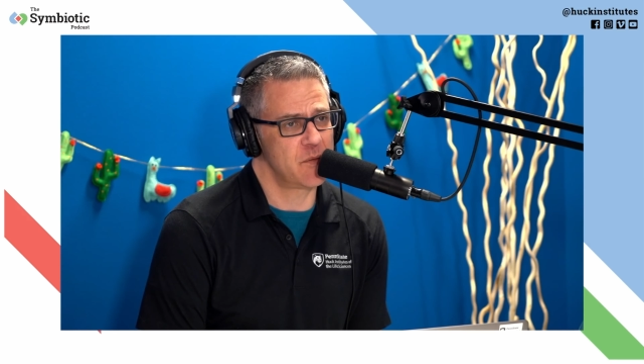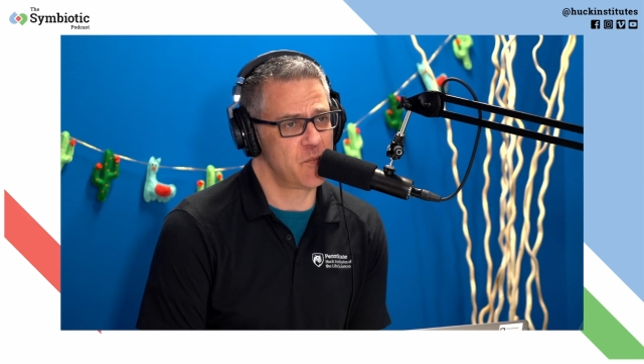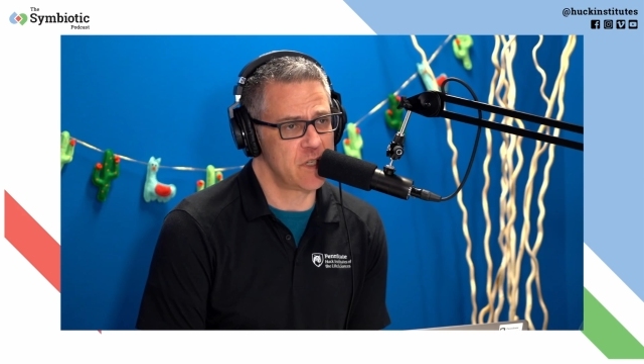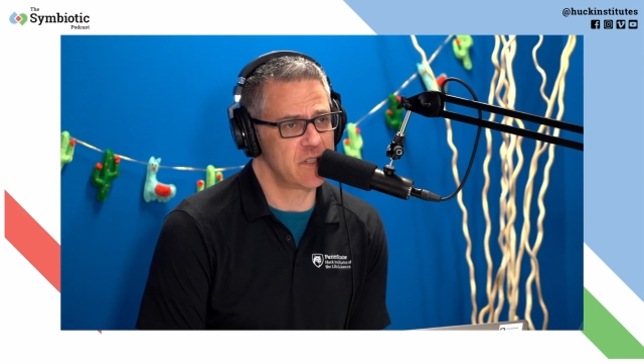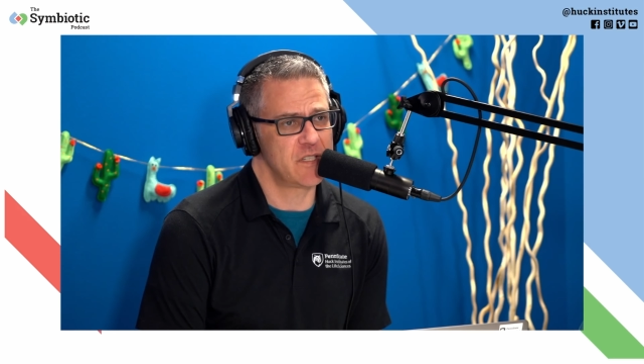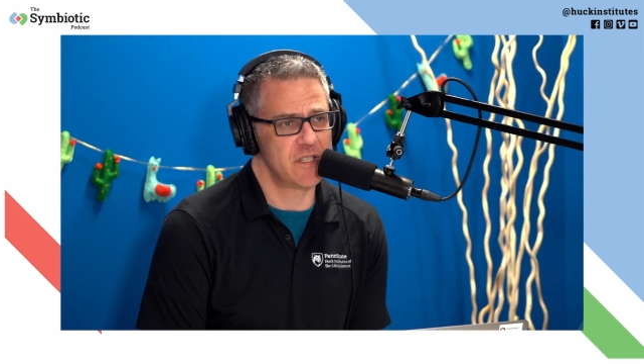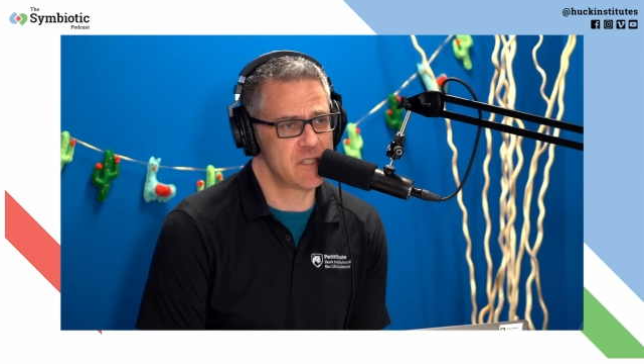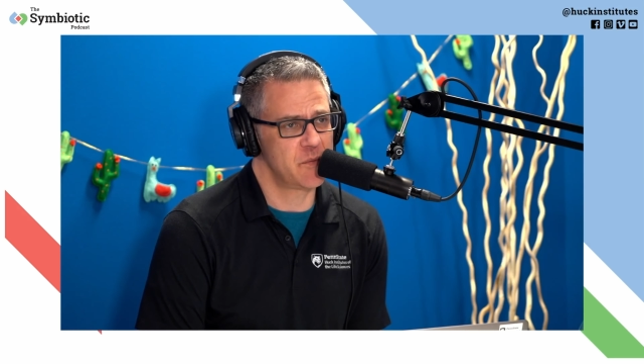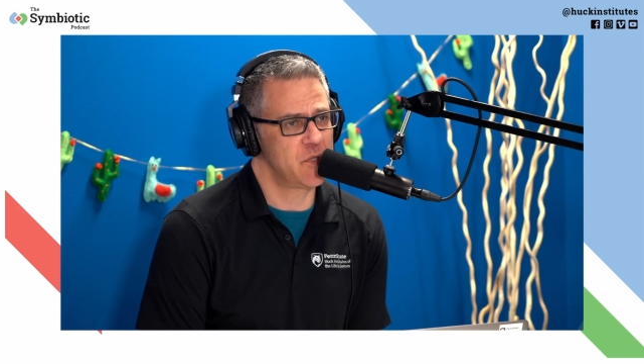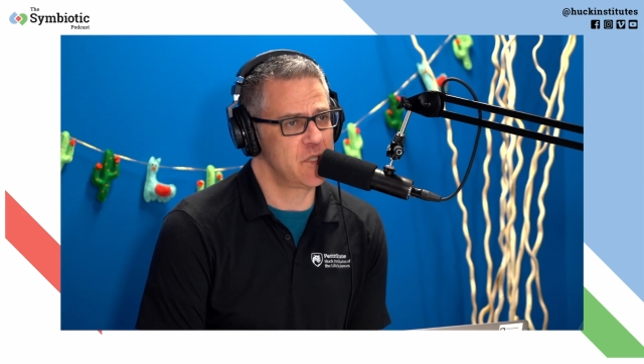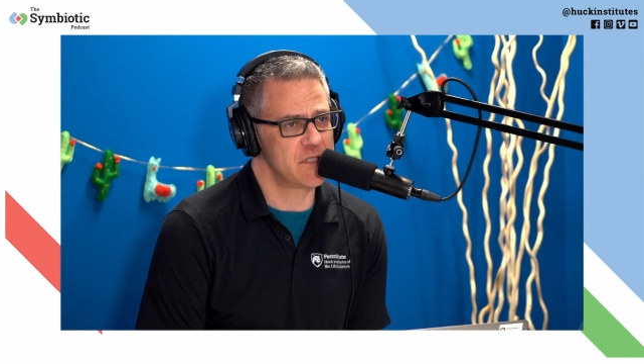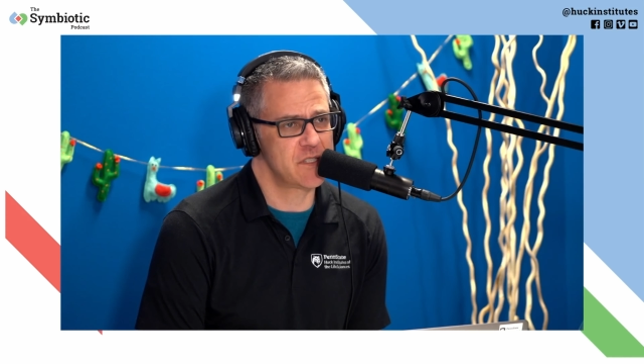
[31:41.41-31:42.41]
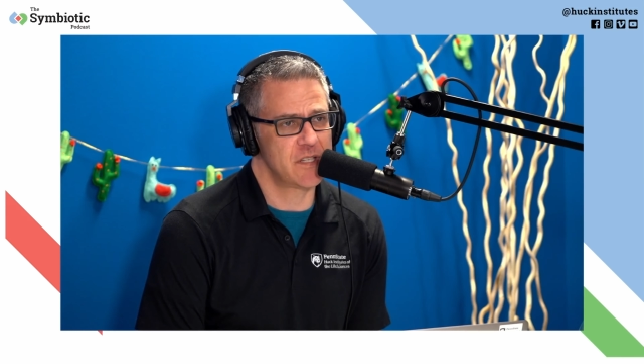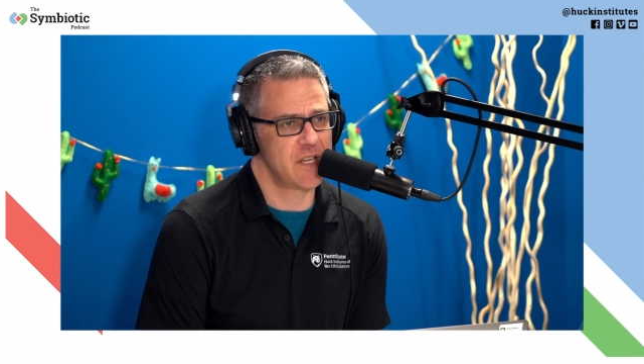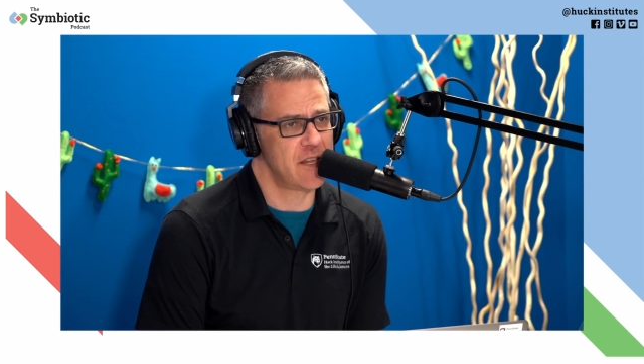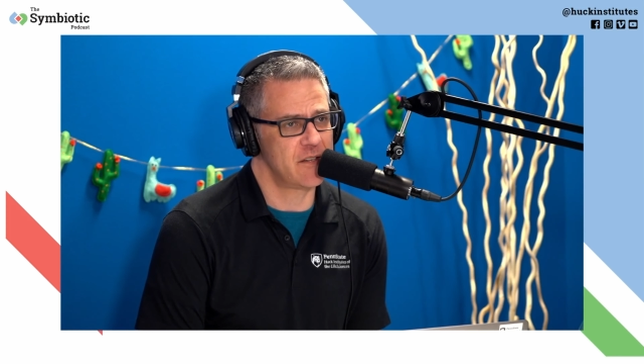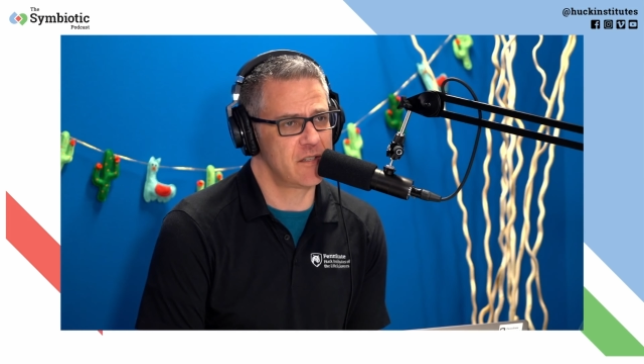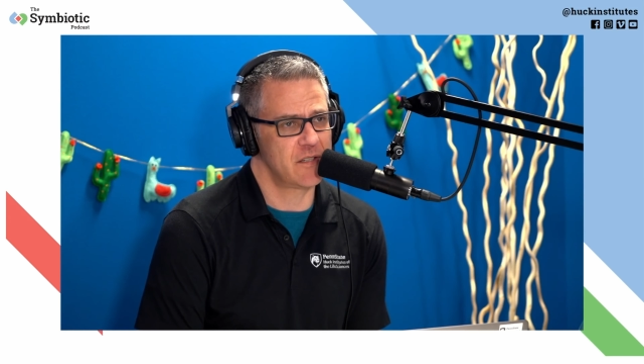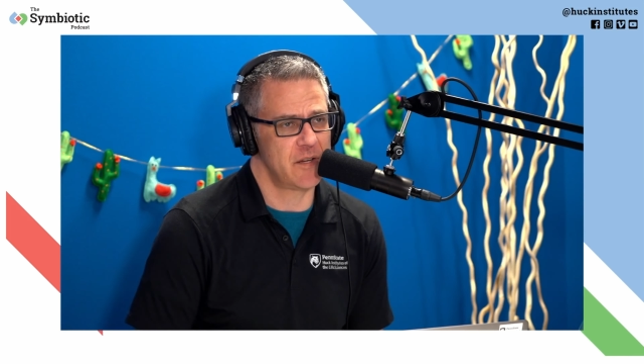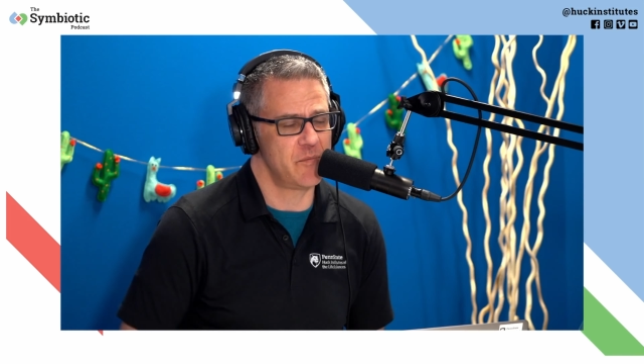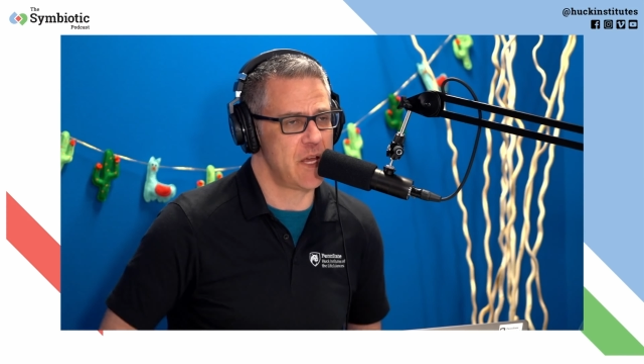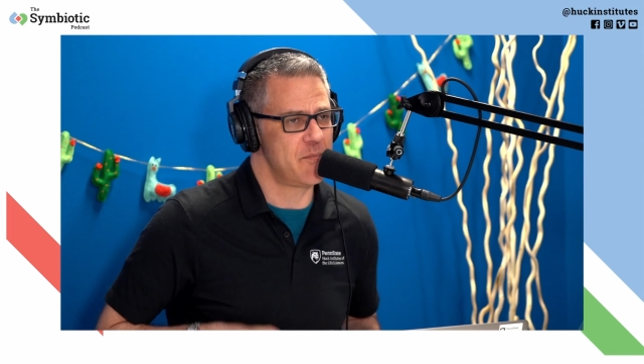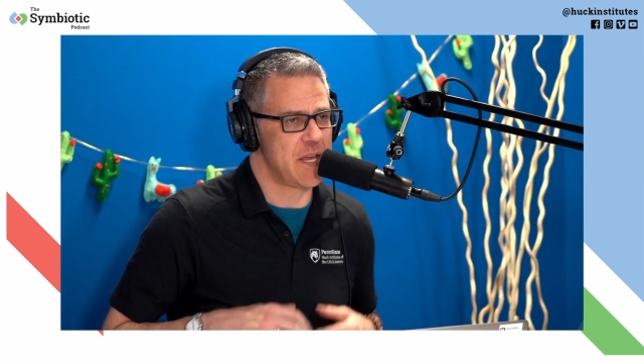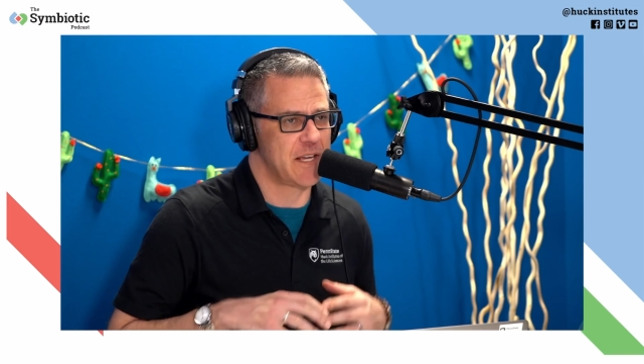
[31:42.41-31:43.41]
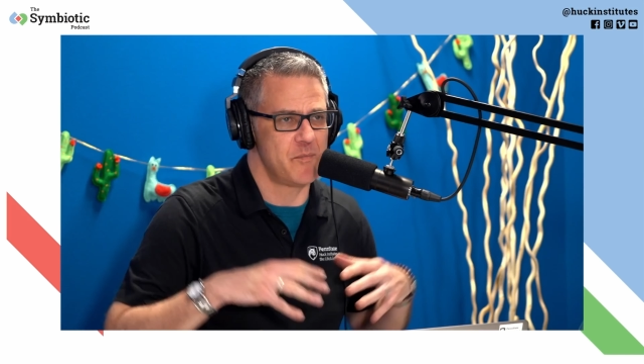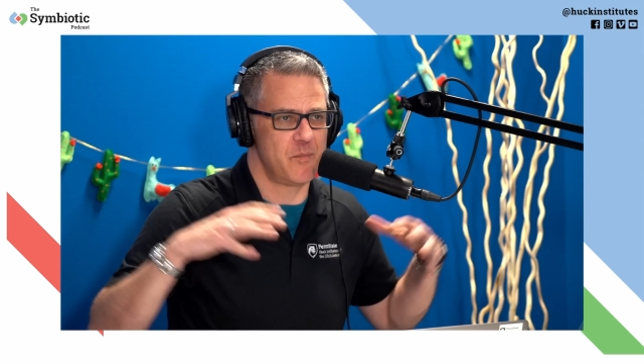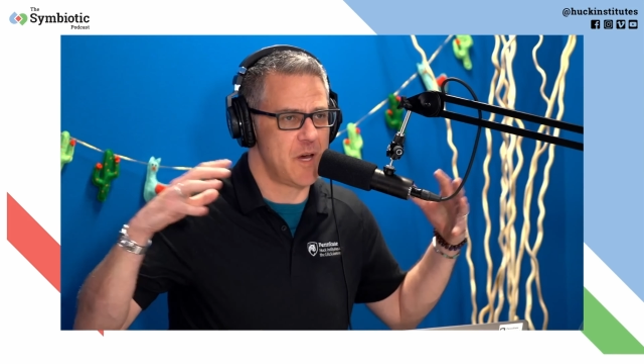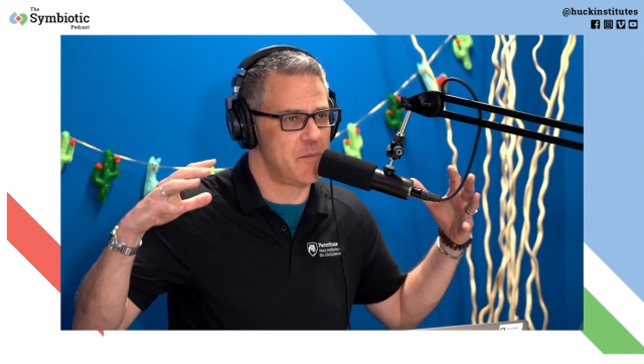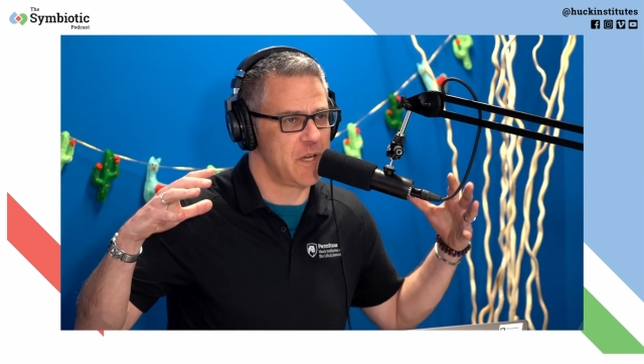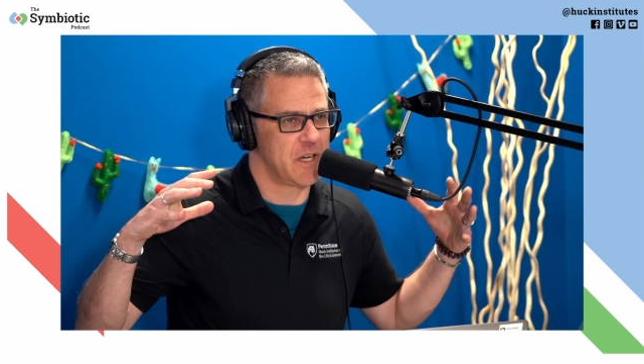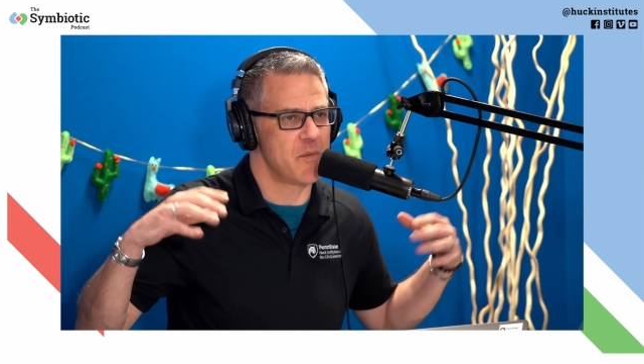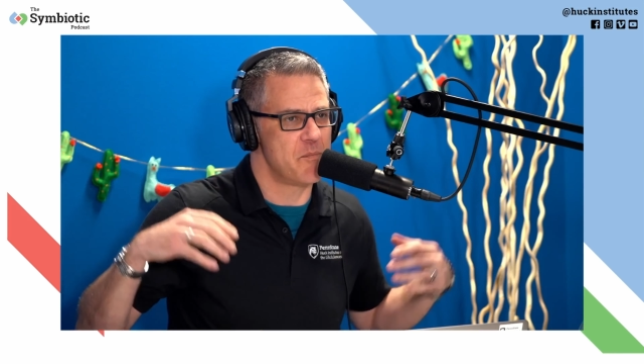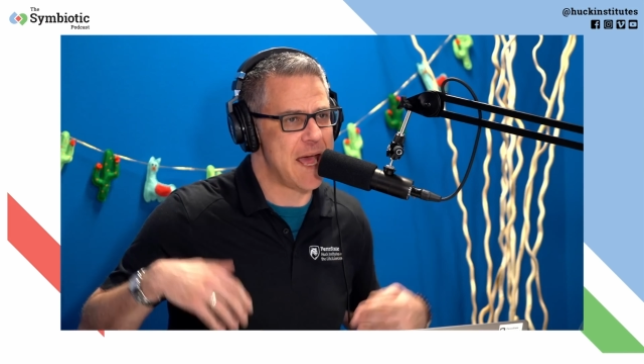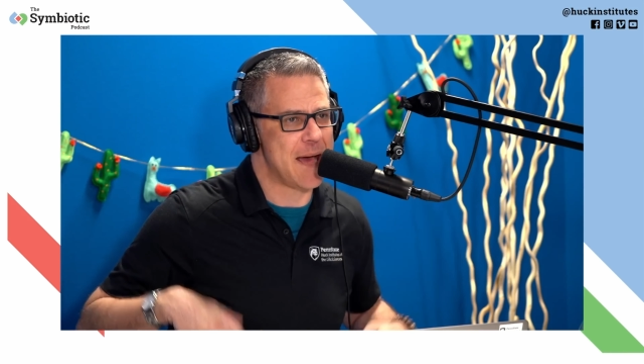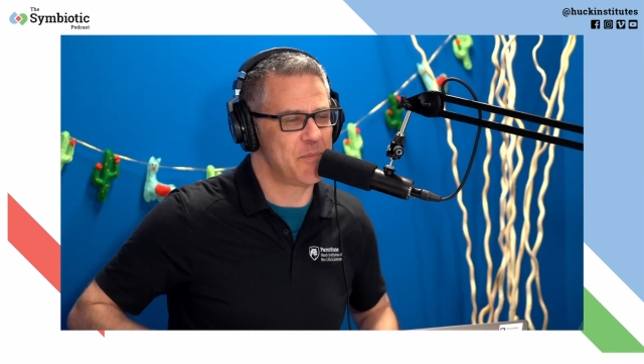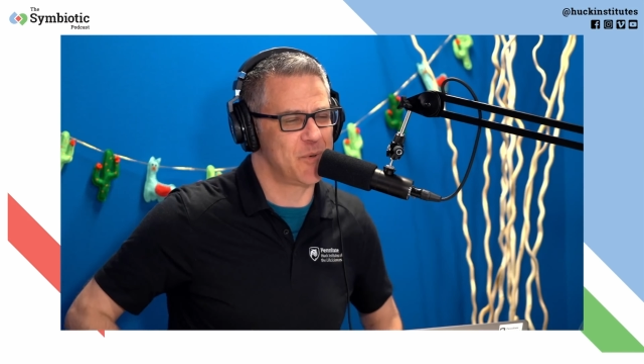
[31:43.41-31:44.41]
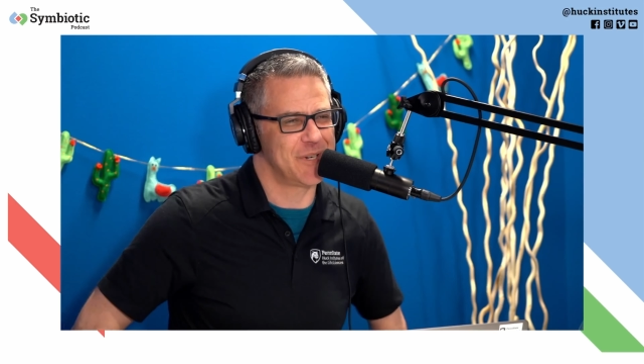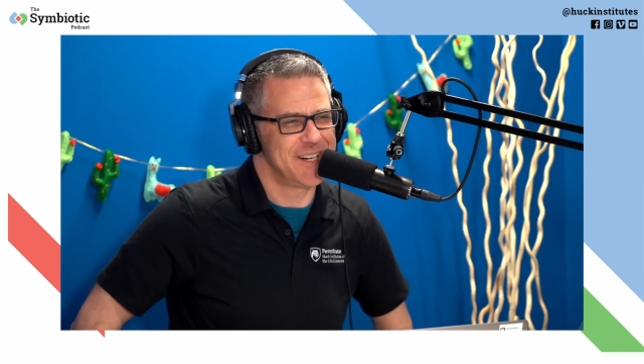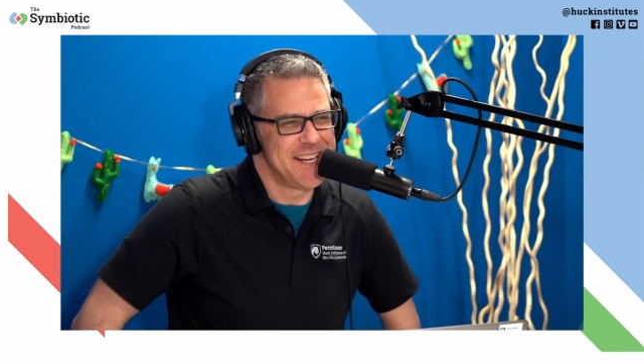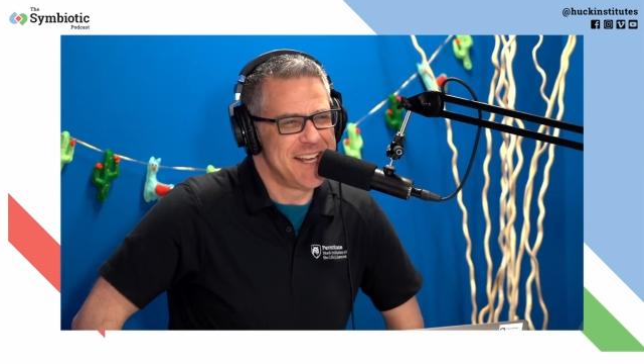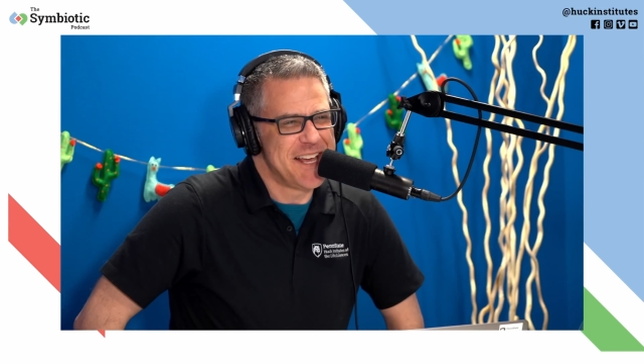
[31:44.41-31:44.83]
to bring the disciplines together and, and make a, a bigger map. Or